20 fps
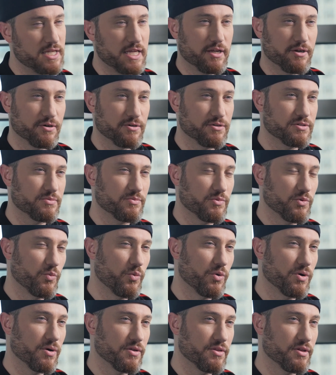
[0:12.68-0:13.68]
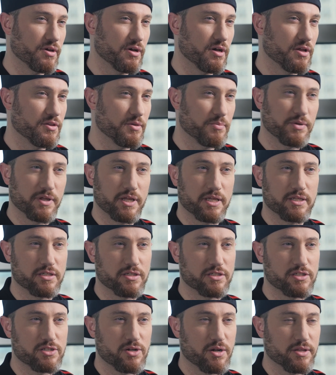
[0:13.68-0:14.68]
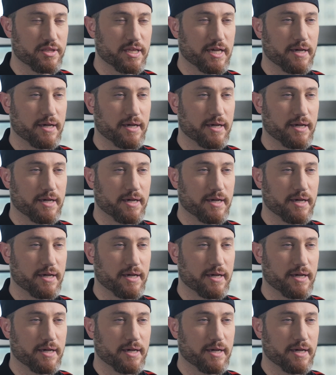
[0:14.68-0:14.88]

sneakers were the place to start